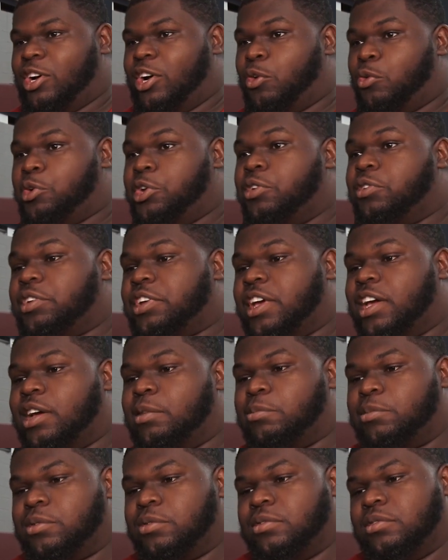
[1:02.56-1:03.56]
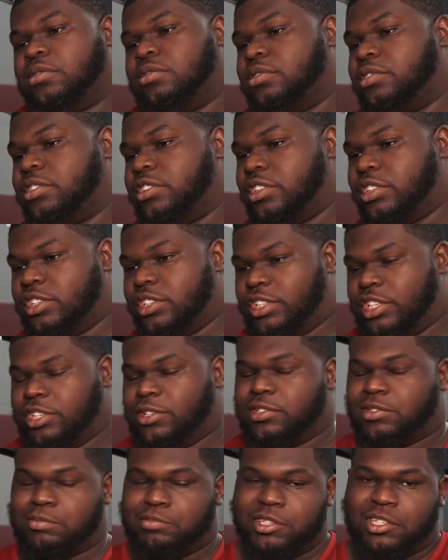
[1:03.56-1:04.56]
Will Campbell. He
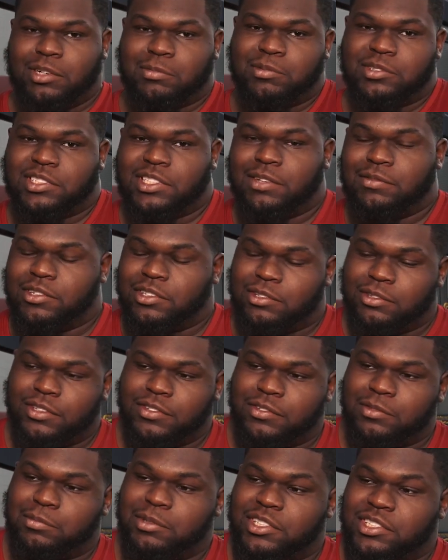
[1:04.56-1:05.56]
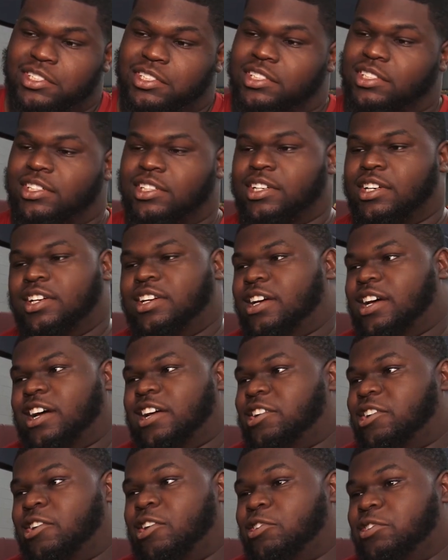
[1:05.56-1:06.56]
used to be number 73 for Michigan.
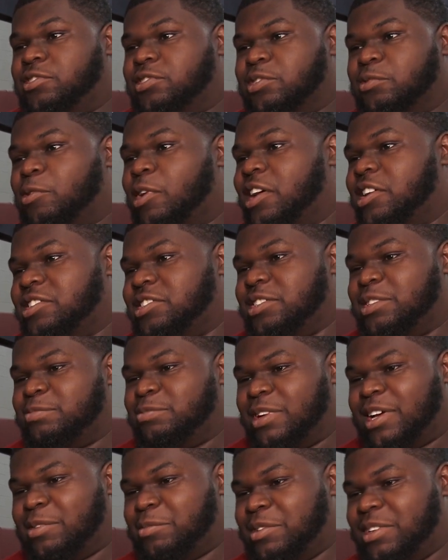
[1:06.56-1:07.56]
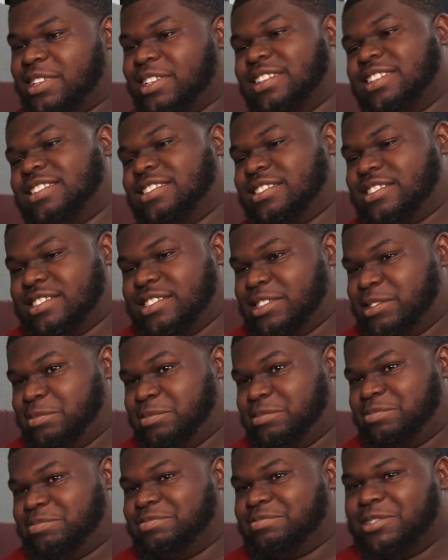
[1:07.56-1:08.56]
I know I used to watch him. I mean,
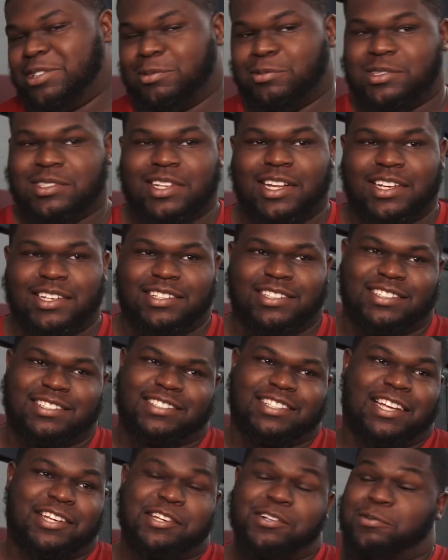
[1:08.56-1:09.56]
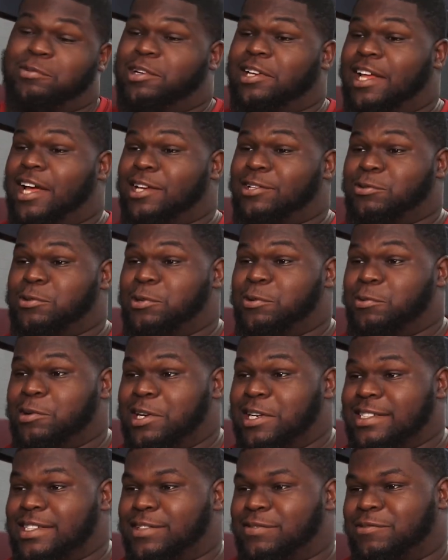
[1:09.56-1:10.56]
it was like I didn't realize who he
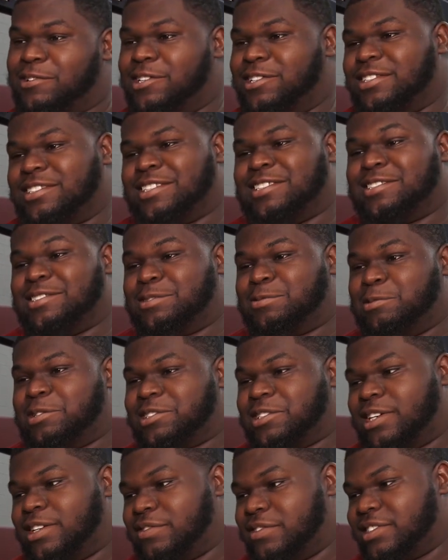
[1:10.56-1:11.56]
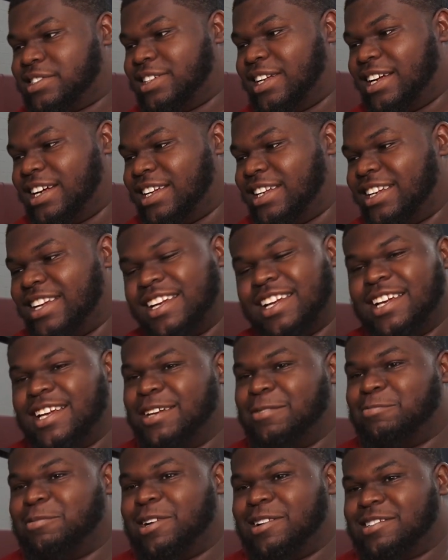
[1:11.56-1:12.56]
was at first because he switched the offensive line.
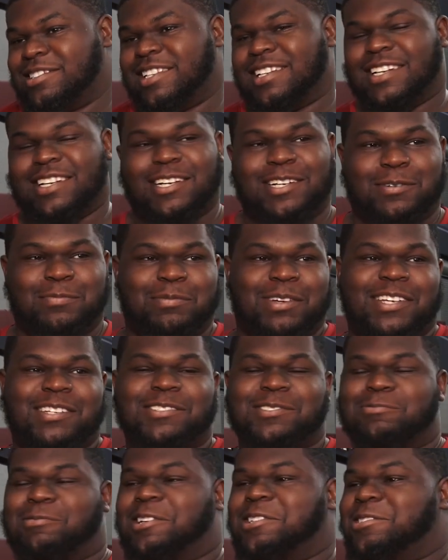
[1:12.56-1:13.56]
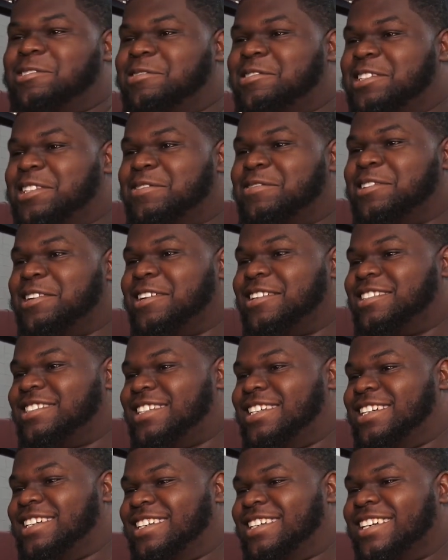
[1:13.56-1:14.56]
But I was like, oh, man, I used to watch him on TV all the
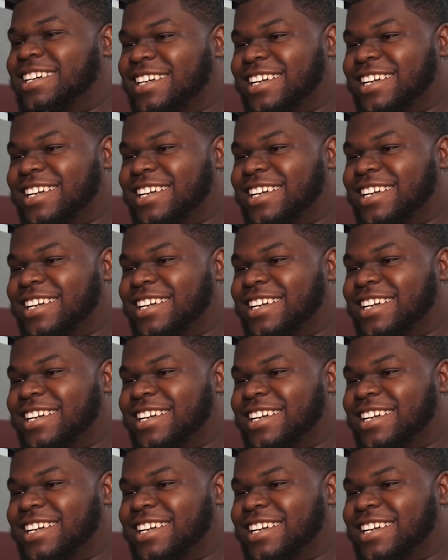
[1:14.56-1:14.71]
time.